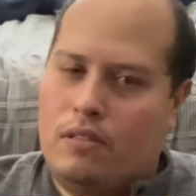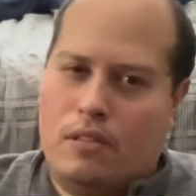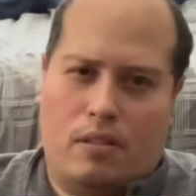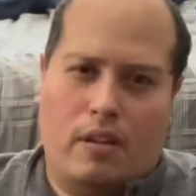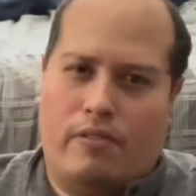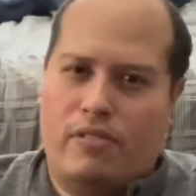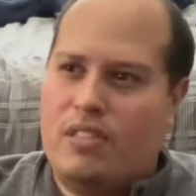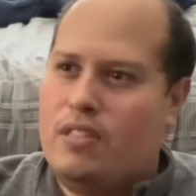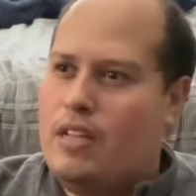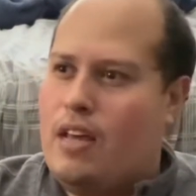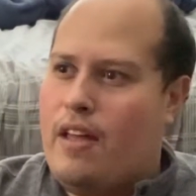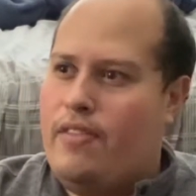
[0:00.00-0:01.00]
That was
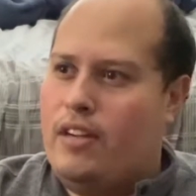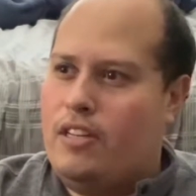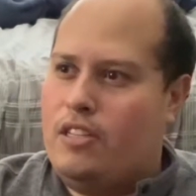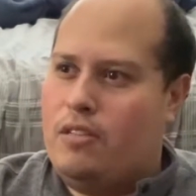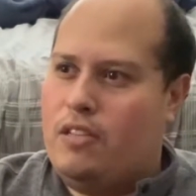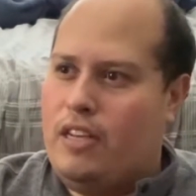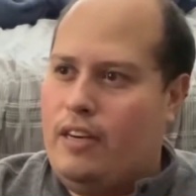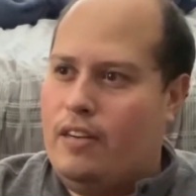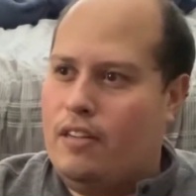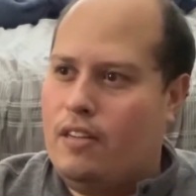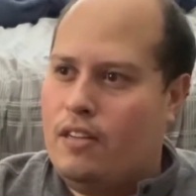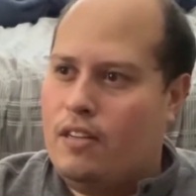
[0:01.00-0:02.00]
the ending. Scene.
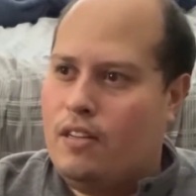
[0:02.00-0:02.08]
Early.